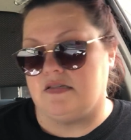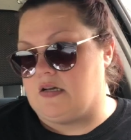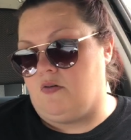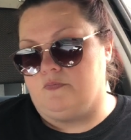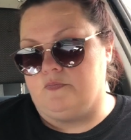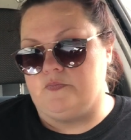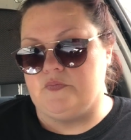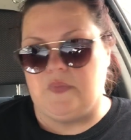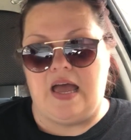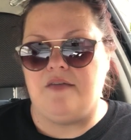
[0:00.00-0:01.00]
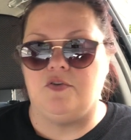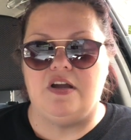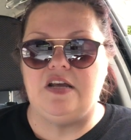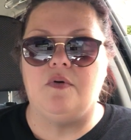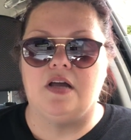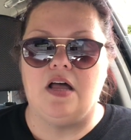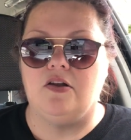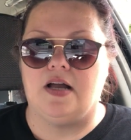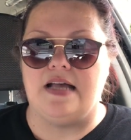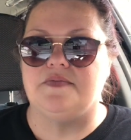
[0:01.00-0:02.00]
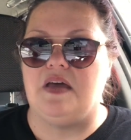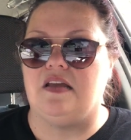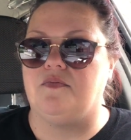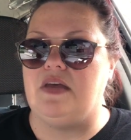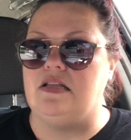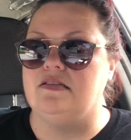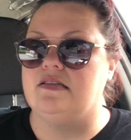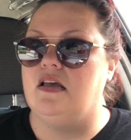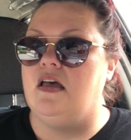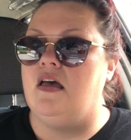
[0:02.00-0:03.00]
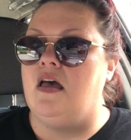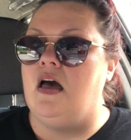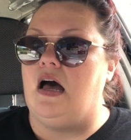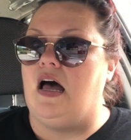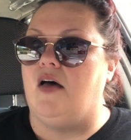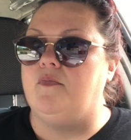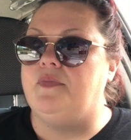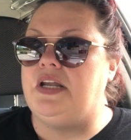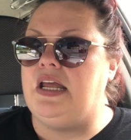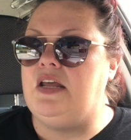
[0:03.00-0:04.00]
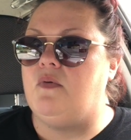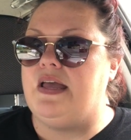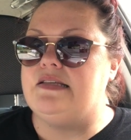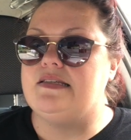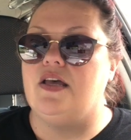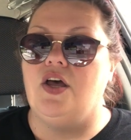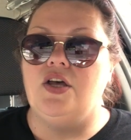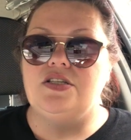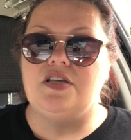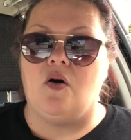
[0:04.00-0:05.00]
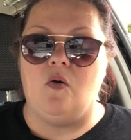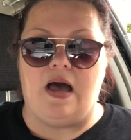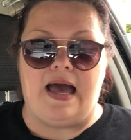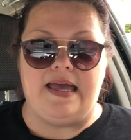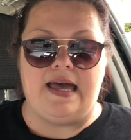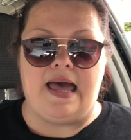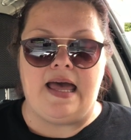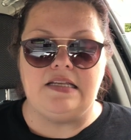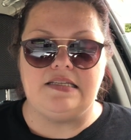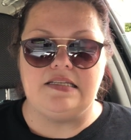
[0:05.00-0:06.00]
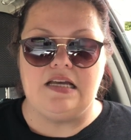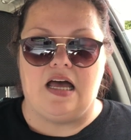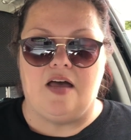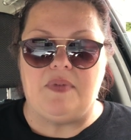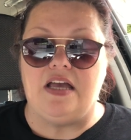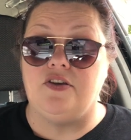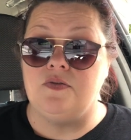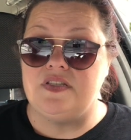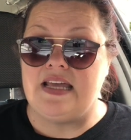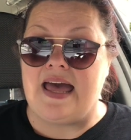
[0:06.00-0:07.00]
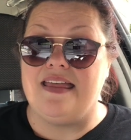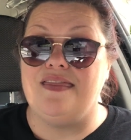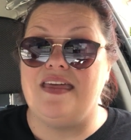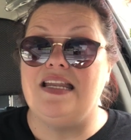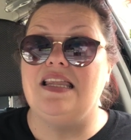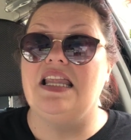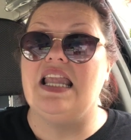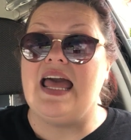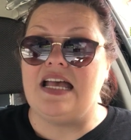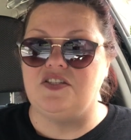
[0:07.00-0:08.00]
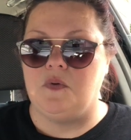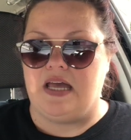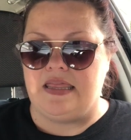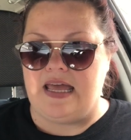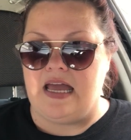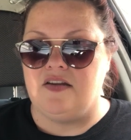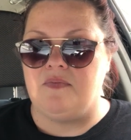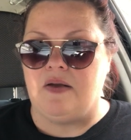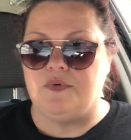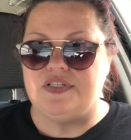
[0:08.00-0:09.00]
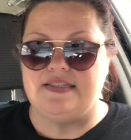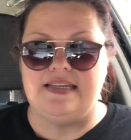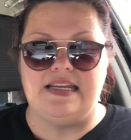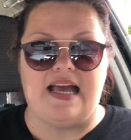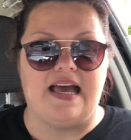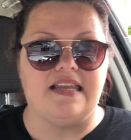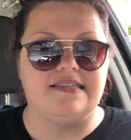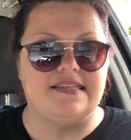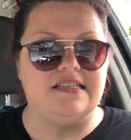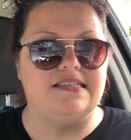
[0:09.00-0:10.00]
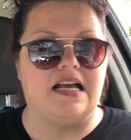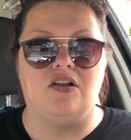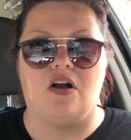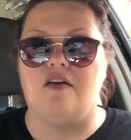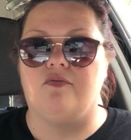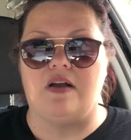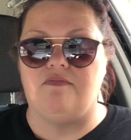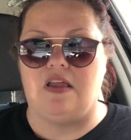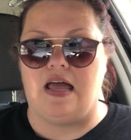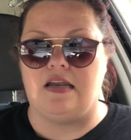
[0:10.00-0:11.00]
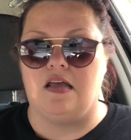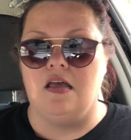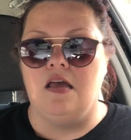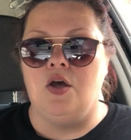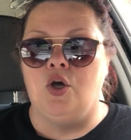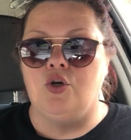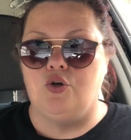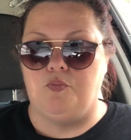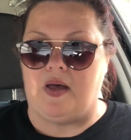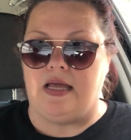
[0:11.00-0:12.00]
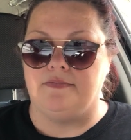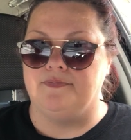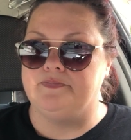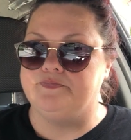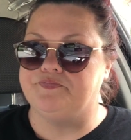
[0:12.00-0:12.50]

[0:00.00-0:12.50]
So I have no idea what color cosmetic means. Um, but anyways, so I got, um, I used that. And then last week on the end of my receipt, I got a $6 off Revlon coupon.